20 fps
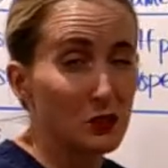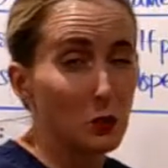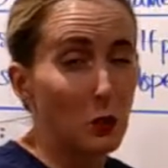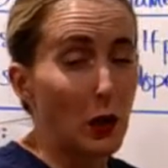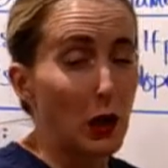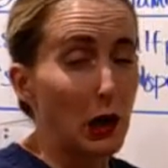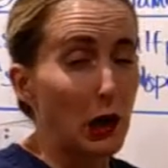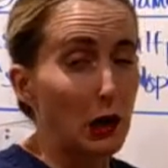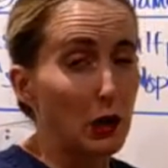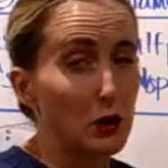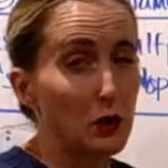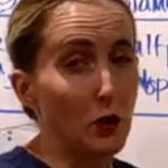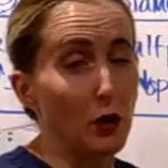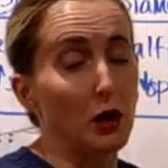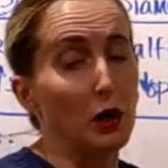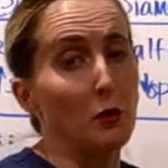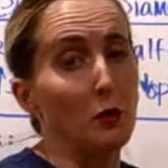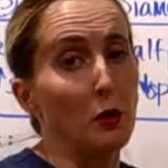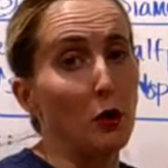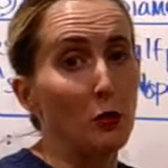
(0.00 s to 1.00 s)
where you
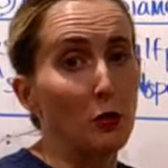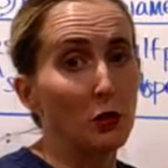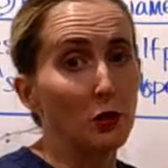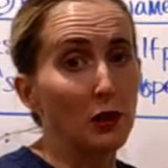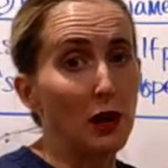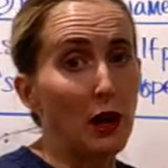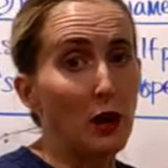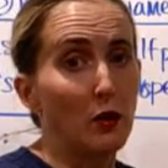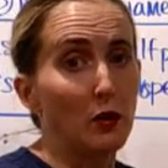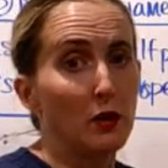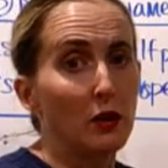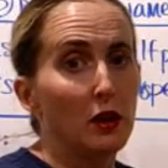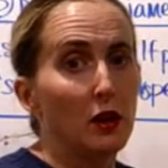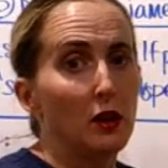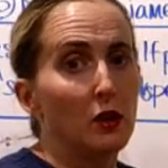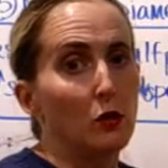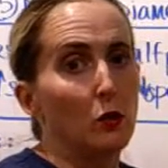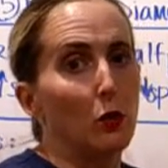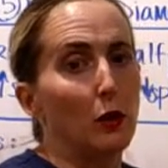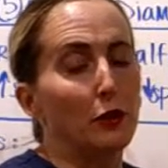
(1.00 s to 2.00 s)
are immobile now,
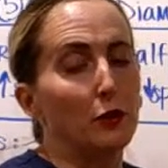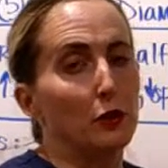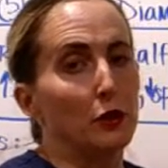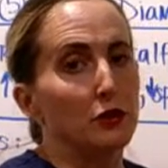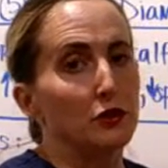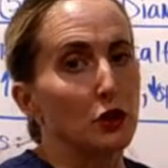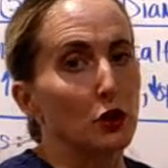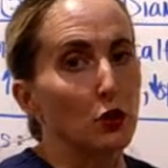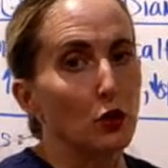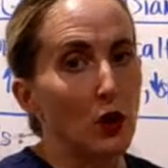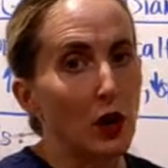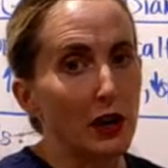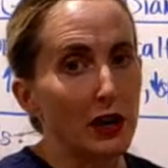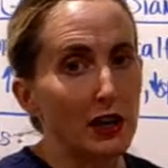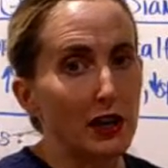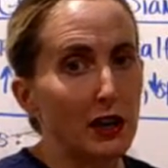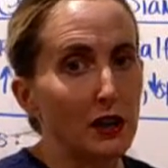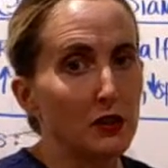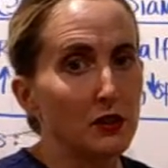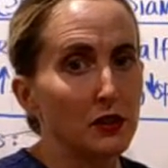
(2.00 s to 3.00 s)
whether it's a
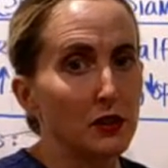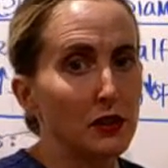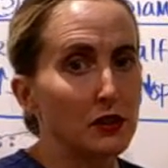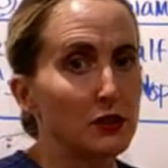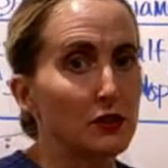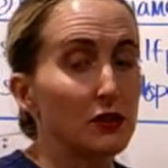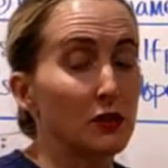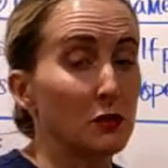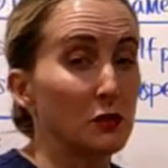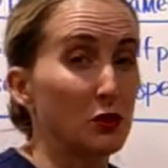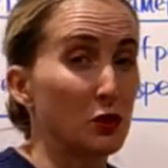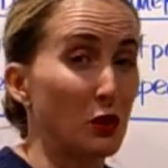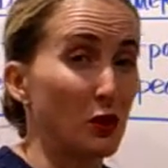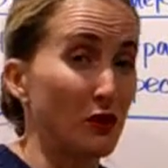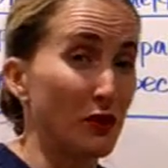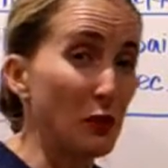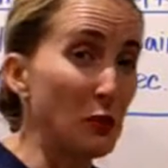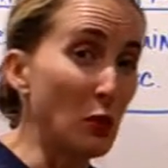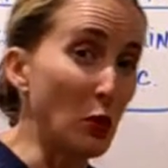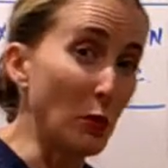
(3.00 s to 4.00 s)
chronic illness, some sort
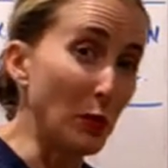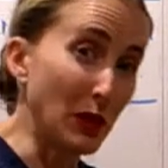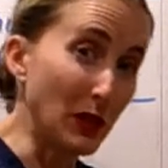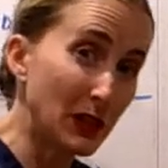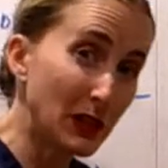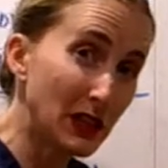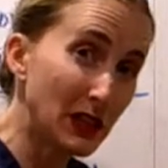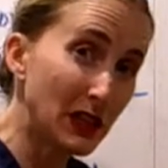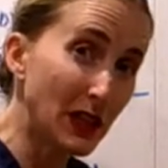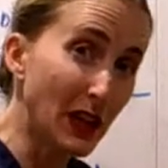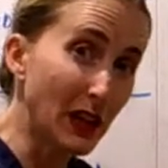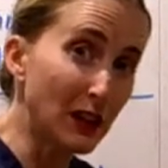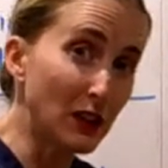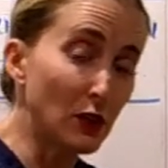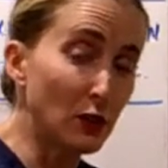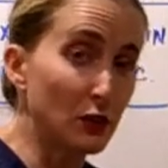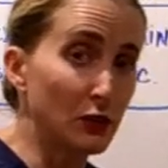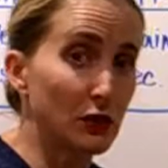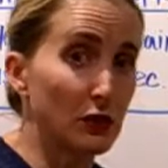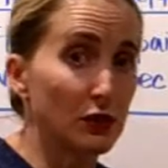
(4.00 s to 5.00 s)
of immobility
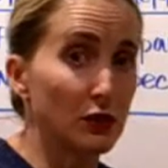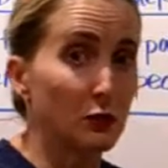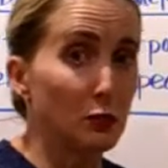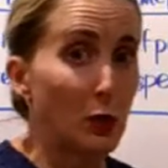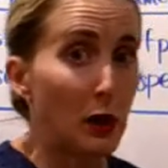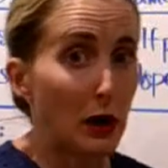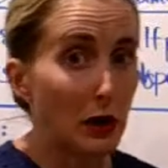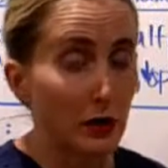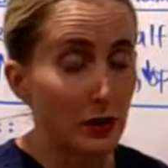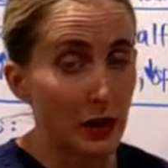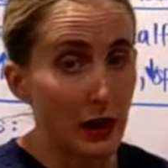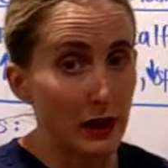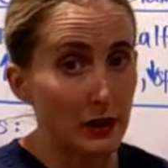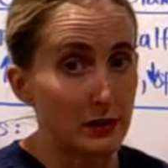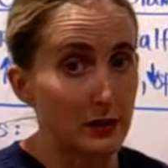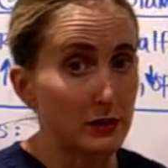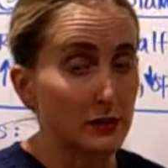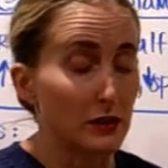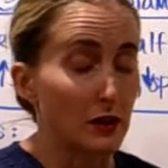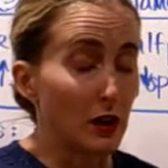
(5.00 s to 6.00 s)
diagnosis,
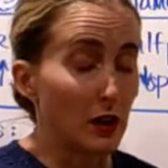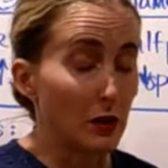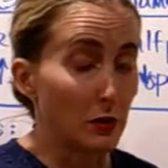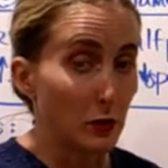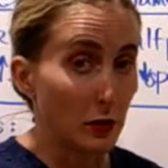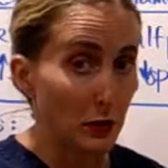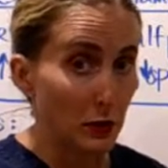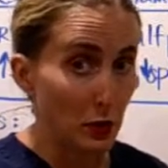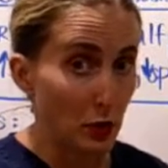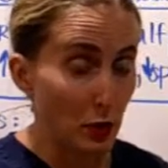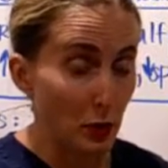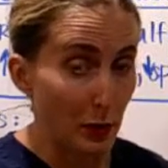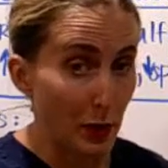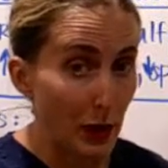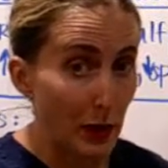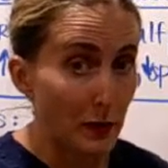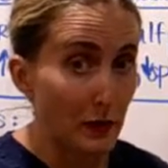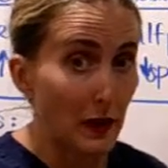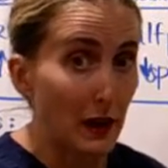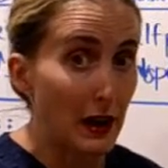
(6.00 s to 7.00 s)
paralyzed, whether you're
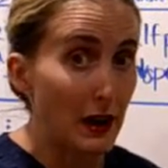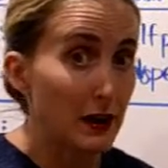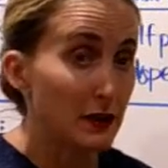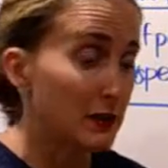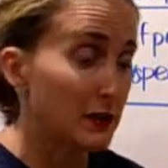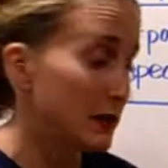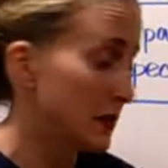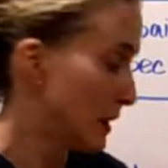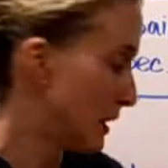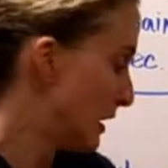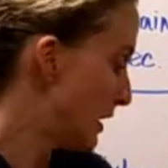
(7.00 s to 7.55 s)
paralyzed,